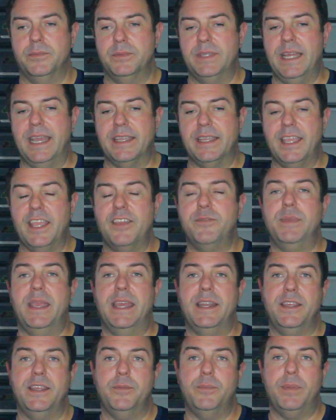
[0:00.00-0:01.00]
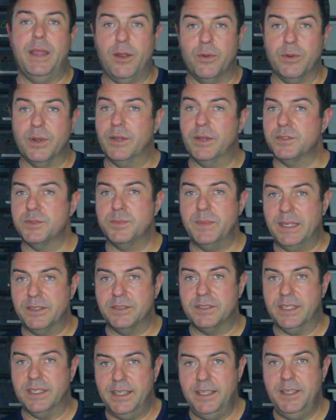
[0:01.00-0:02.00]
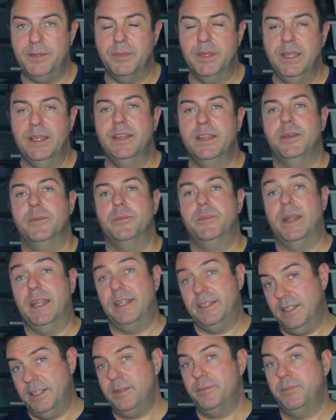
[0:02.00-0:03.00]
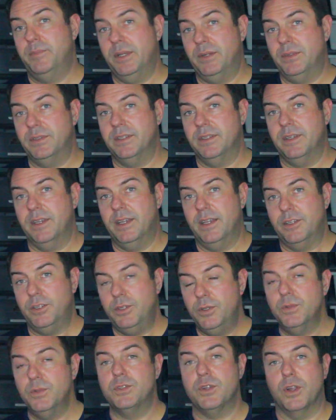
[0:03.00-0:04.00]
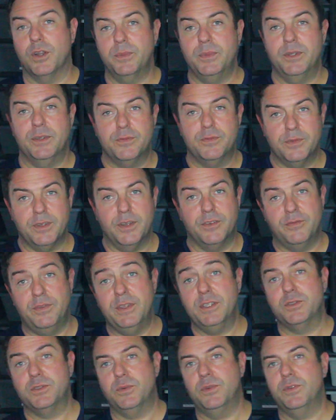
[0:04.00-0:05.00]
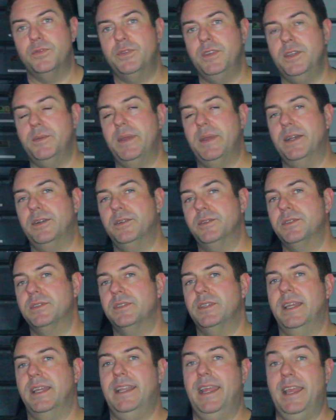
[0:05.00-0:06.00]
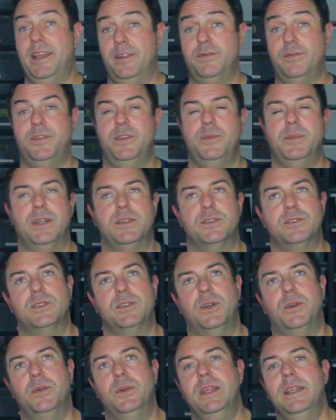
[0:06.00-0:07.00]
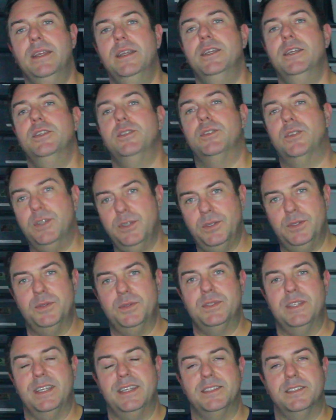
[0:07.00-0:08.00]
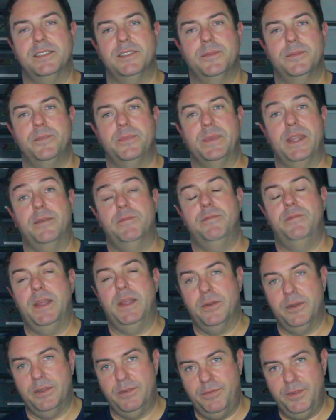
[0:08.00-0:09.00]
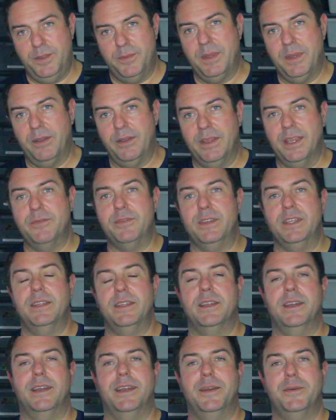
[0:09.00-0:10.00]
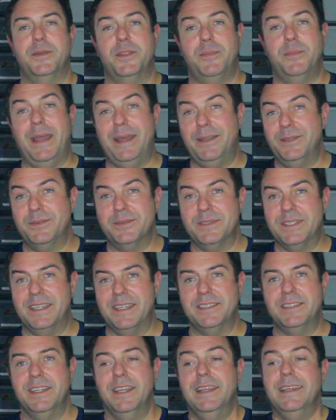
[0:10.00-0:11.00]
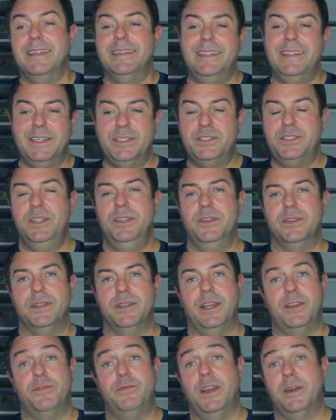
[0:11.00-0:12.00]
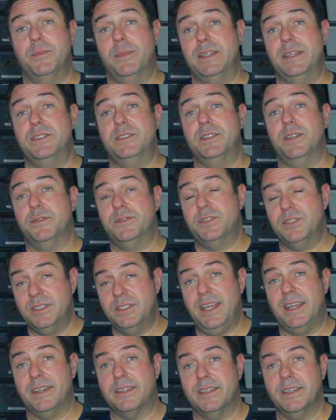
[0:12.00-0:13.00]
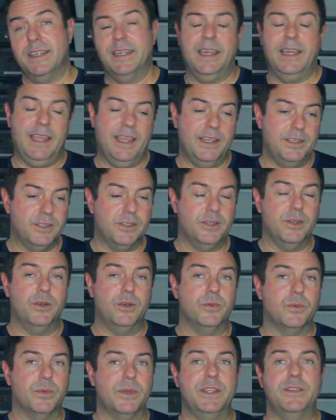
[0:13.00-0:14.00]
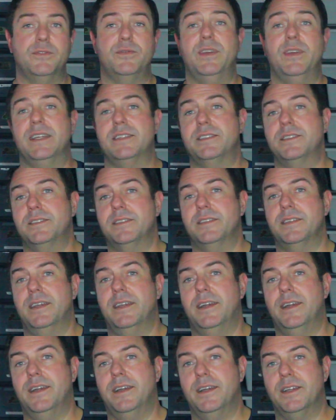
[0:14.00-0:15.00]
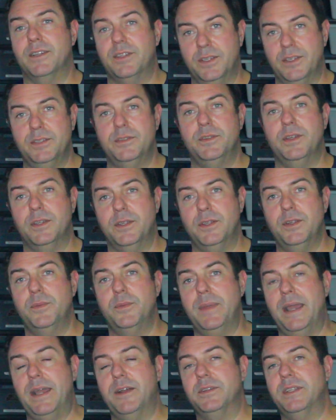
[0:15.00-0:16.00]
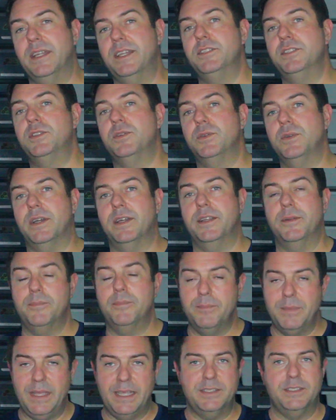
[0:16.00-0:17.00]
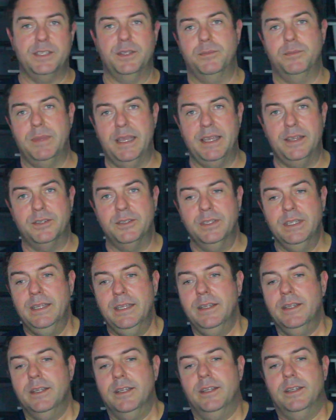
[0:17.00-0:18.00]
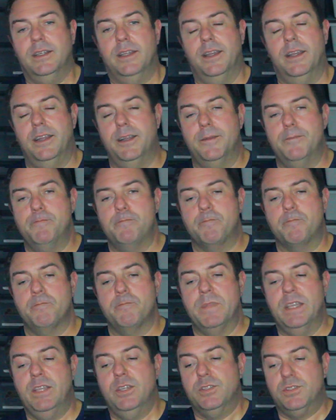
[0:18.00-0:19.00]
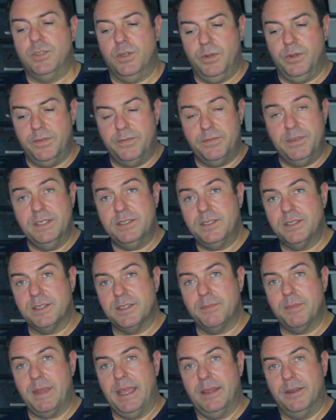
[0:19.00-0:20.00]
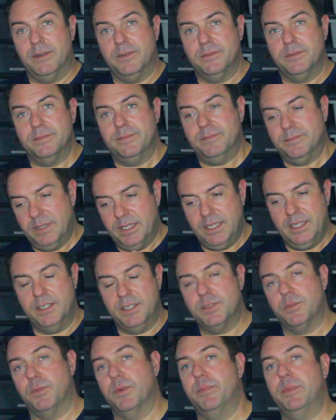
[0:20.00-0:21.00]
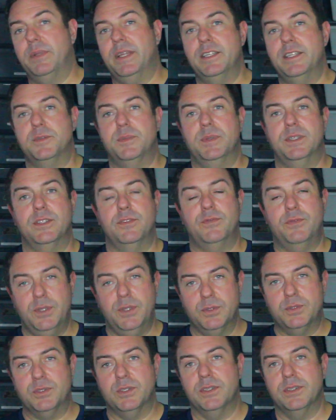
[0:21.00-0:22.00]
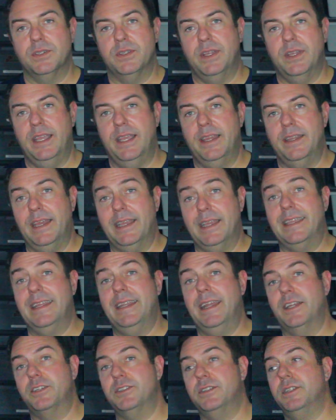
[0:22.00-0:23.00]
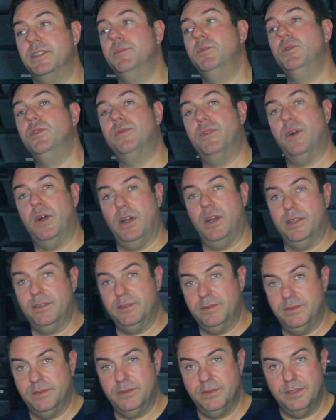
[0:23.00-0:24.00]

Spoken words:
that gave me any powerhouse males to keep. But I did build a huge army of visual females and het females. So the good news is I'm very female heavy. The bad news is this year I found myself stuck, and I had to go reinvest a good amount into an amazing male. So if this is a male, he's a replacement in the future, and I can actually move on